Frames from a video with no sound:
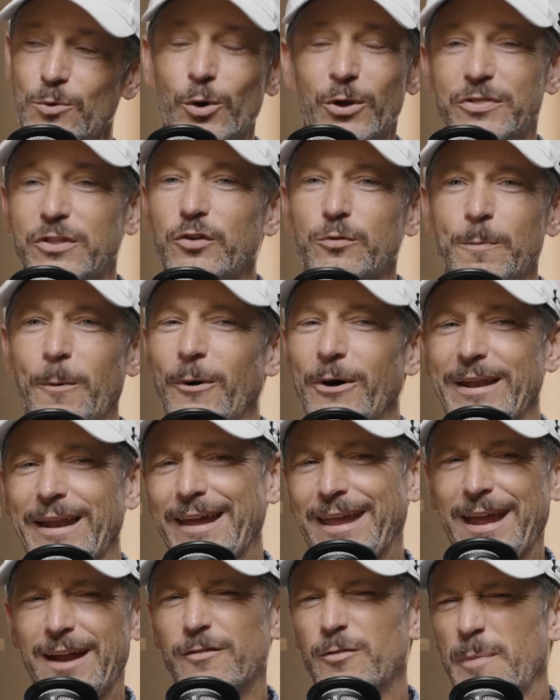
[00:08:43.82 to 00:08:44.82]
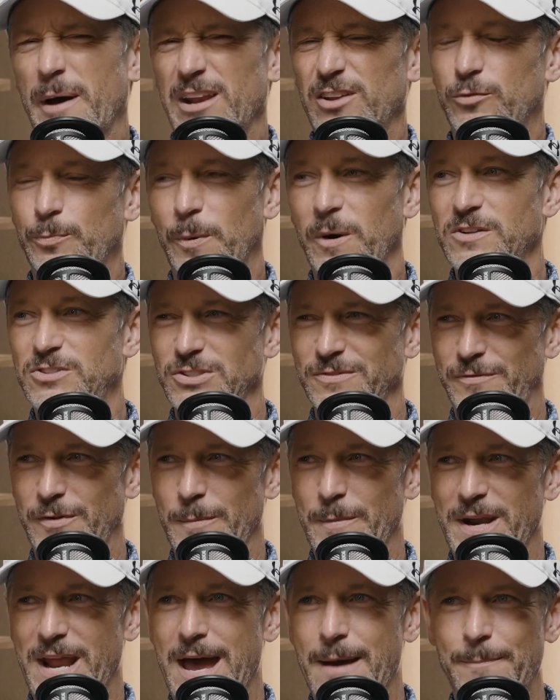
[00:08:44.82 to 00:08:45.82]
At this point, like everybody's preaching
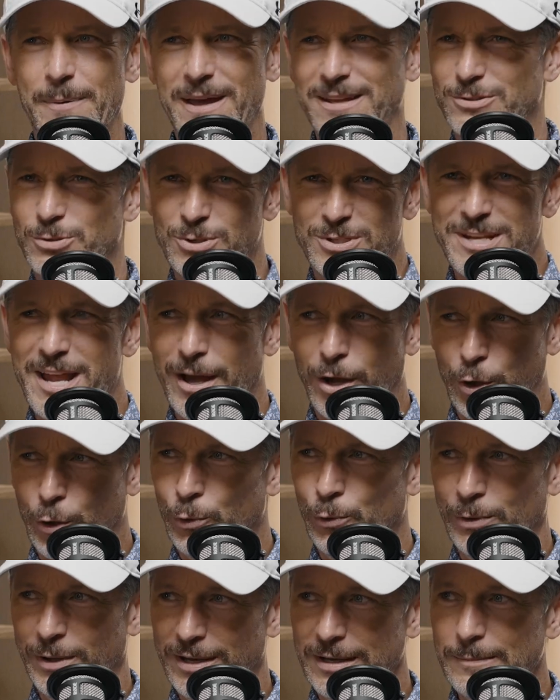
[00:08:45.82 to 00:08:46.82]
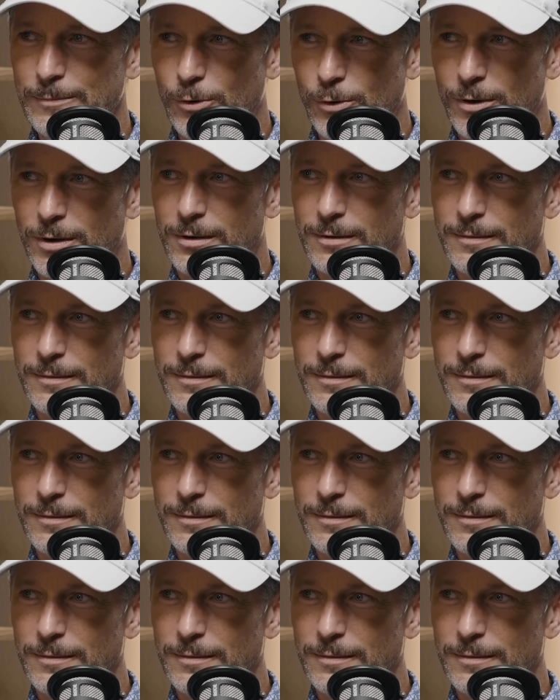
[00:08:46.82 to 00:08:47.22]
from an iPad, so it's not cool anymore.